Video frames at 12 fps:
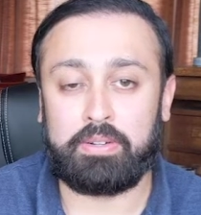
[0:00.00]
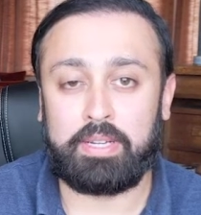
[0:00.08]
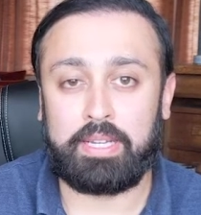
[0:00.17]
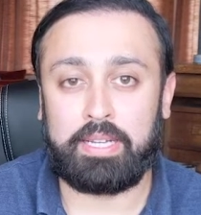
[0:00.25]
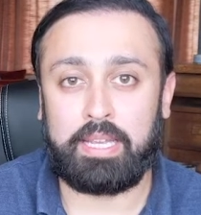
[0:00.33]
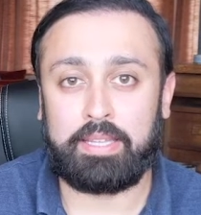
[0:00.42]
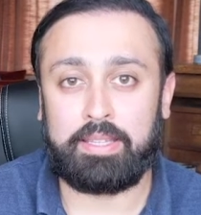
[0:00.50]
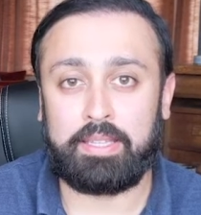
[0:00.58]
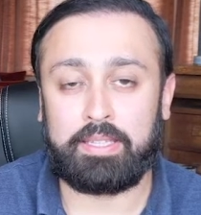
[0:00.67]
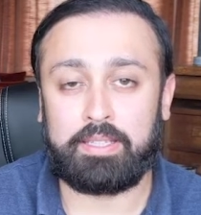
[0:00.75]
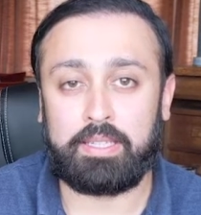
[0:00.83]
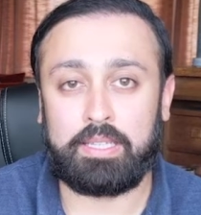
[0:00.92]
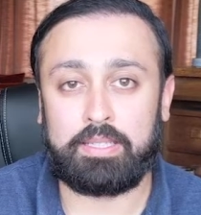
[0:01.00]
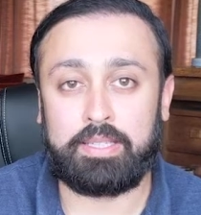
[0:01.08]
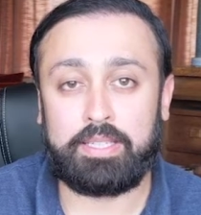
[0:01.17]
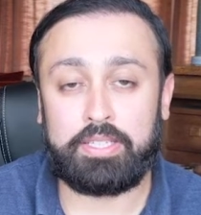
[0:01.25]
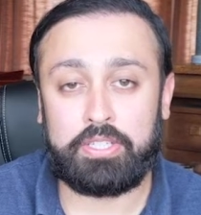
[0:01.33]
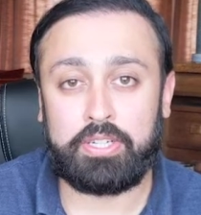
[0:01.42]
And I think
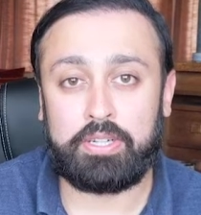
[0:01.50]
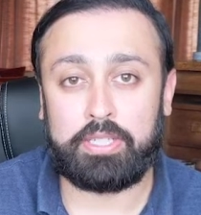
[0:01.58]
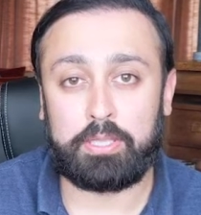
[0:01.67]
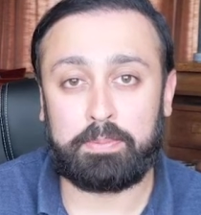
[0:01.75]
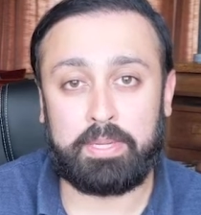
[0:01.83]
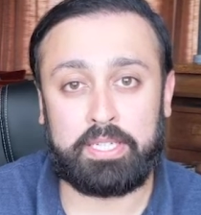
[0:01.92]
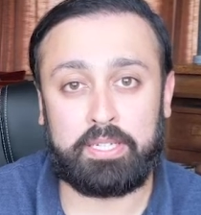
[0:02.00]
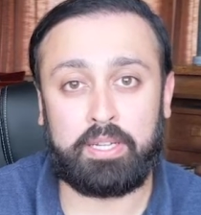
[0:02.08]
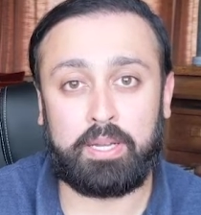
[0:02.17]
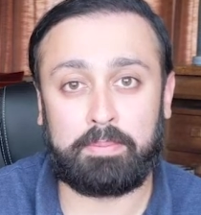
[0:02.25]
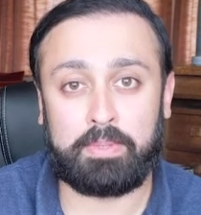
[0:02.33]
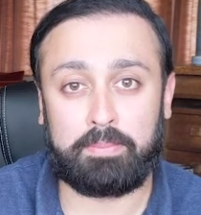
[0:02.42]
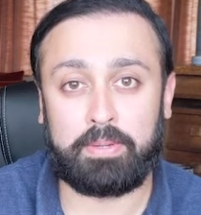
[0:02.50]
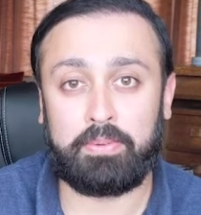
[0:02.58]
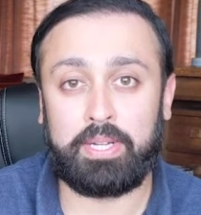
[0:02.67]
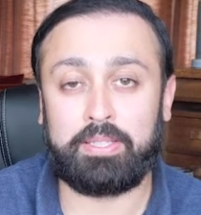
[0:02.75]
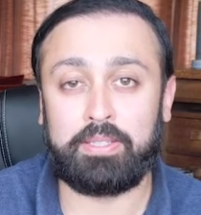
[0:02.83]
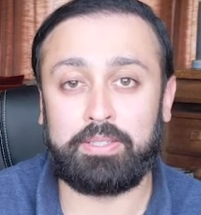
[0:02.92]
this year, especially the upcoming
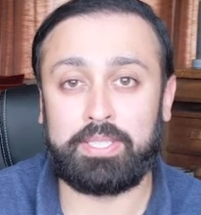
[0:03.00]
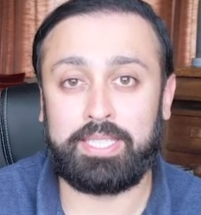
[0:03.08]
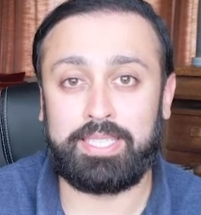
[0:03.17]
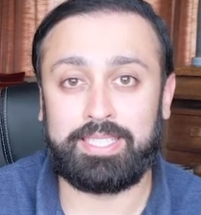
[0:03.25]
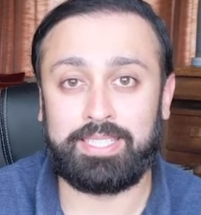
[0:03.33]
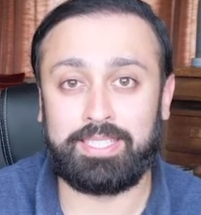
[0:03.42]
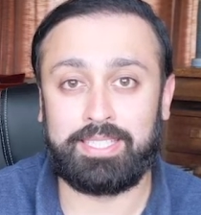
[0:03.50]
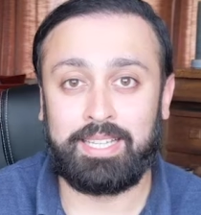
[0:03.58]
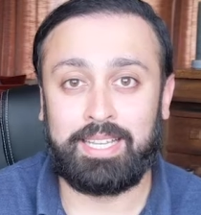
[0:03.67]
retail season,